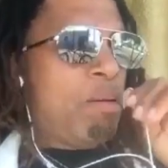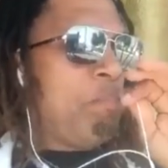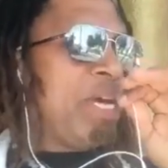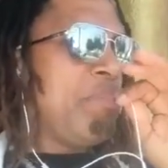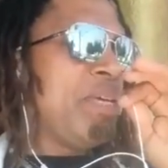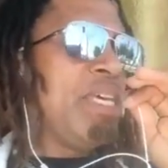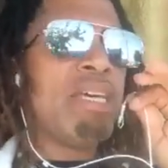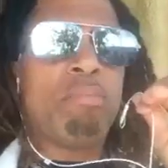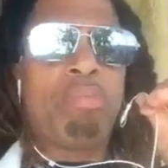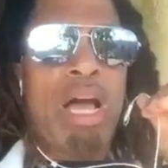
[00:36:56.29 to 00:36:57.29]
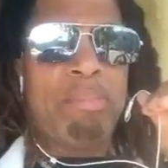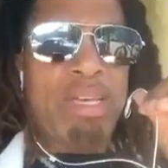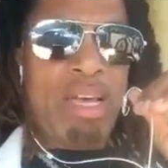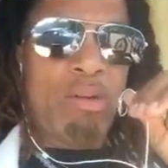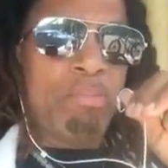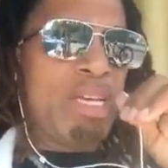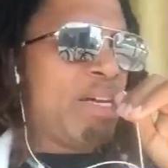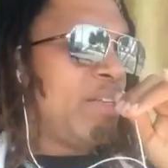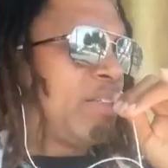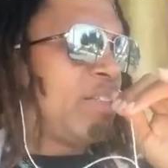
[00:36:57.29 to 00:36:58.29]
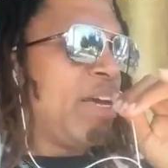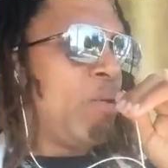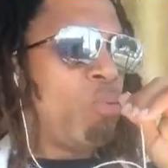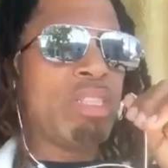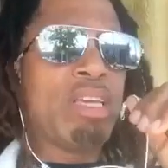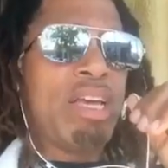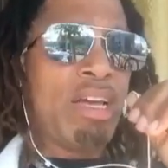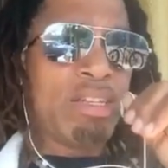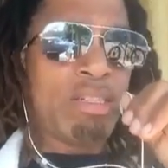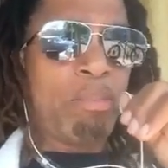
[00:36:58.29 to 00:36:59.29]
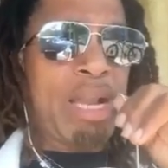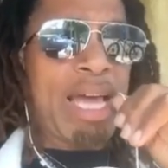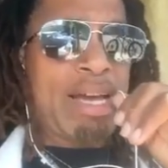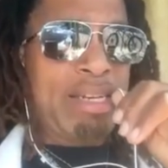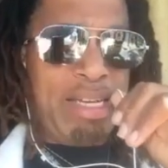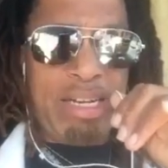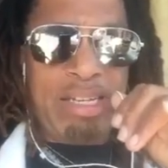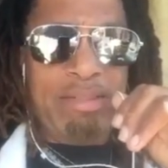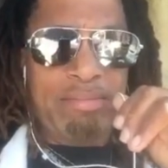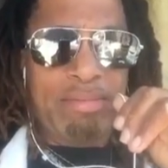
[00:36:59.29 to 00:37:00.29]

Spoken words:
Maybe he can probably help me understand what the hell is a Black identity.